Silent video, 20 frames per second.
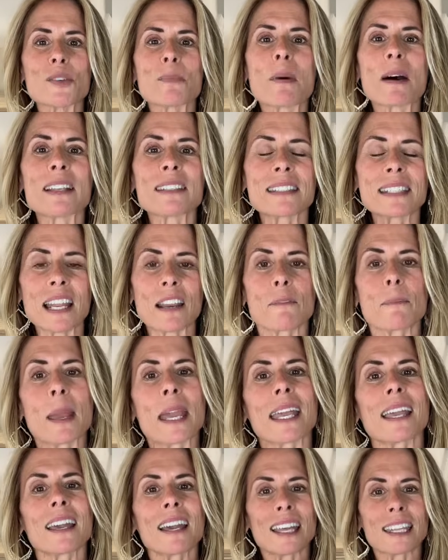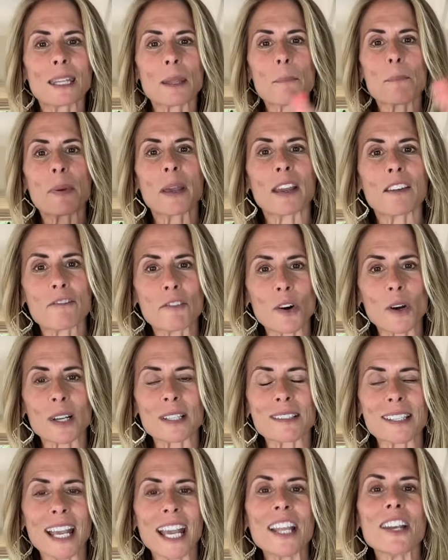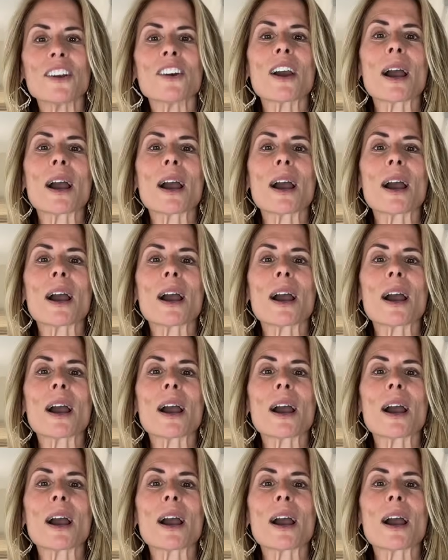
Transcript: but instead of making it in the big full container,